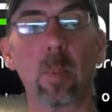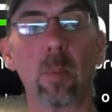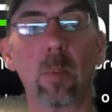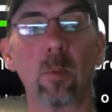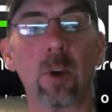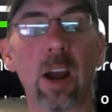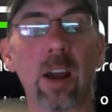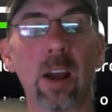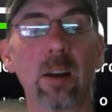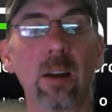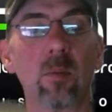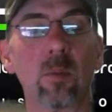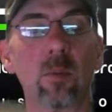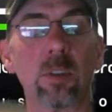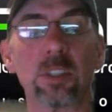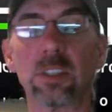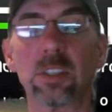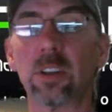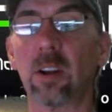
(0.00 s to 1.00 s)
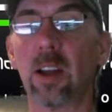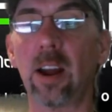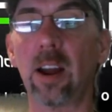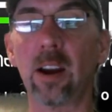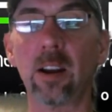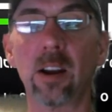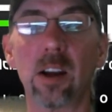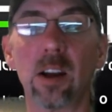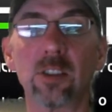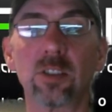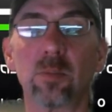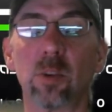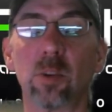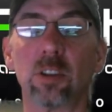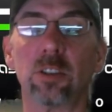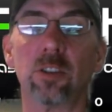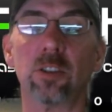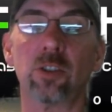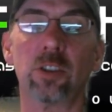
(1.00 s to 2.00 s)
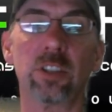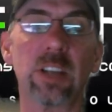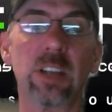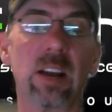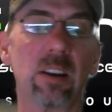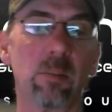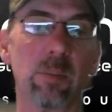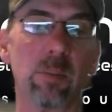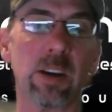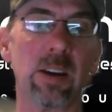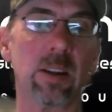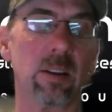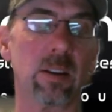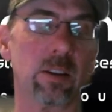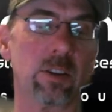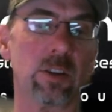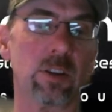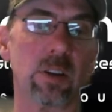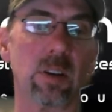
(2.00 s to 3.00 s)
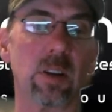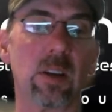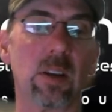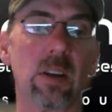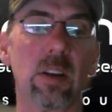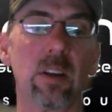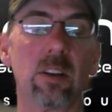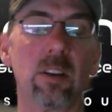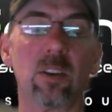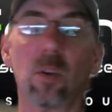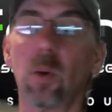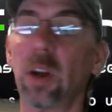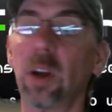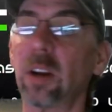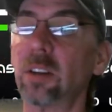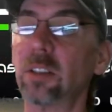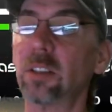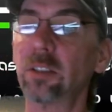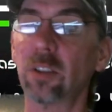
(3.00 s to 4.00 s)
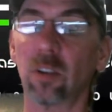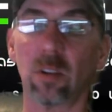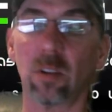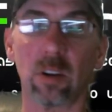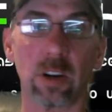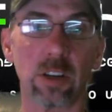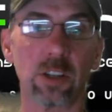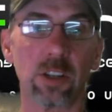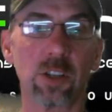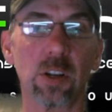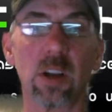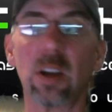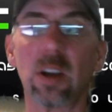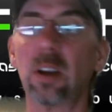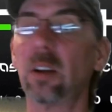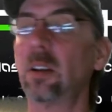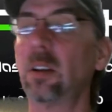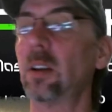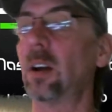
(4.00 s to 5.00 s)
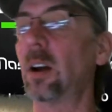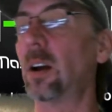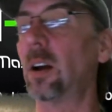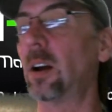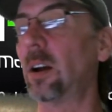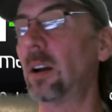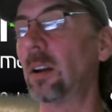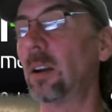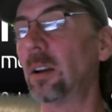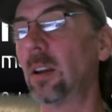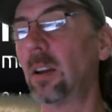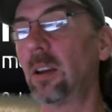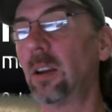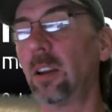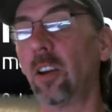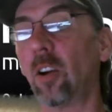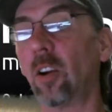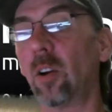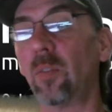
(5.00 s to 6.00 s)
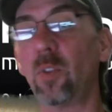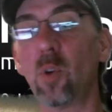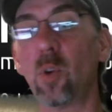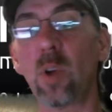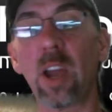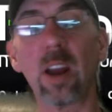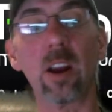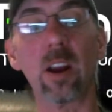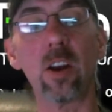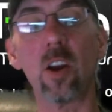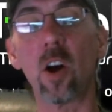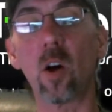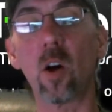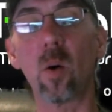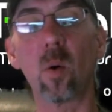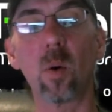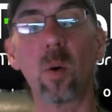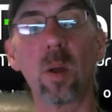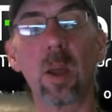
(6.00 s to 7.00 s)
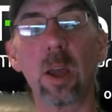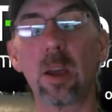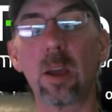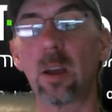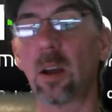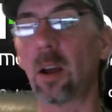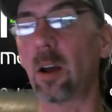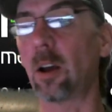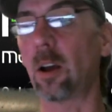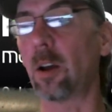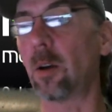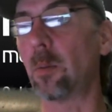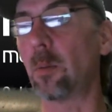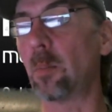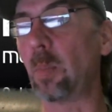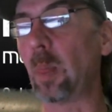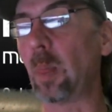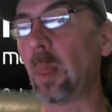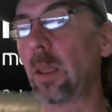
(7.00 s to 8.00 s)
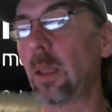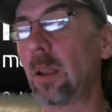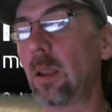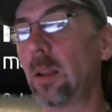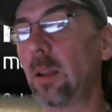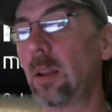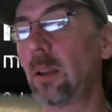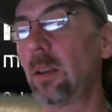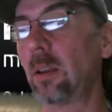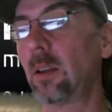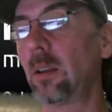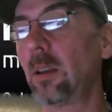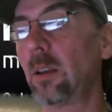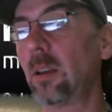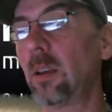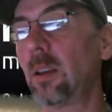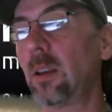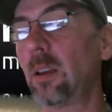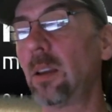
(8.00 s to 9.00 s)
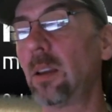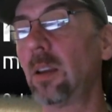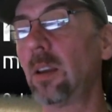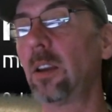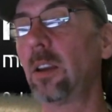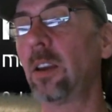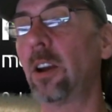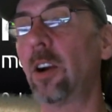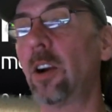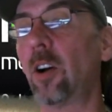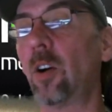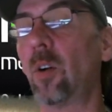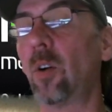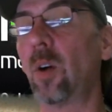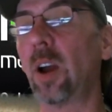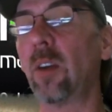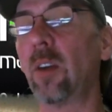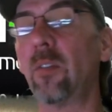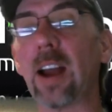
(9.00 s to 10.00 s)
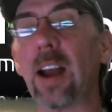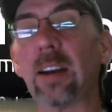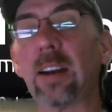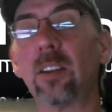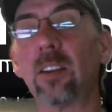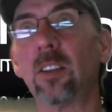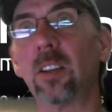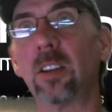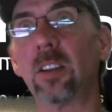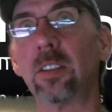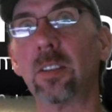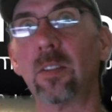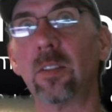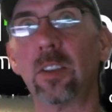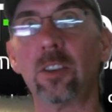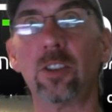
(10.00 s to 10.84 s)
right? We're still adding customers. You just have to be diligent. Don't get discouraged. Uh, you know, if you get a no, um, you know, in fact, the, the